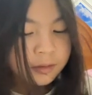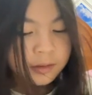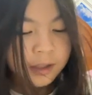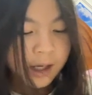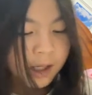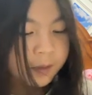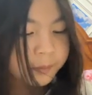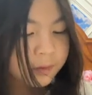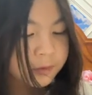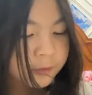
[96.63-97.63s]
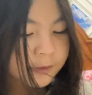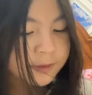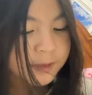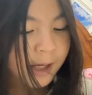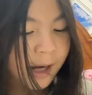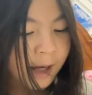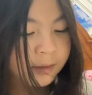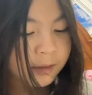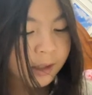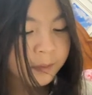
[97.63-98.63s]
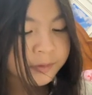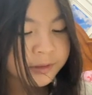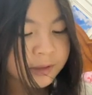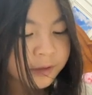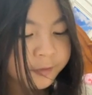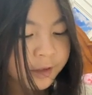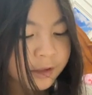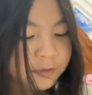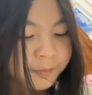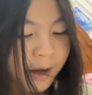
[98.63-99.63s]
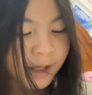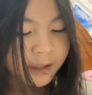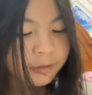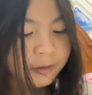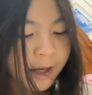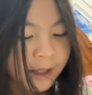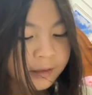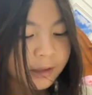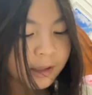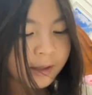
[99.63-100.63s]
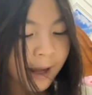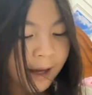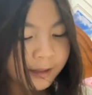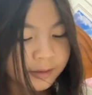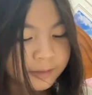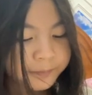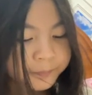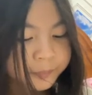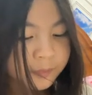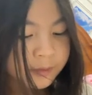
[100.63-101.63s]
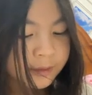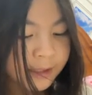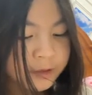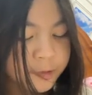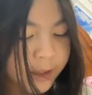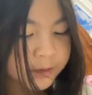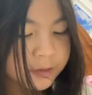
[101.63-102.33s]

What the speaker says: come to stare at her mysterious smile and her eyes. They try to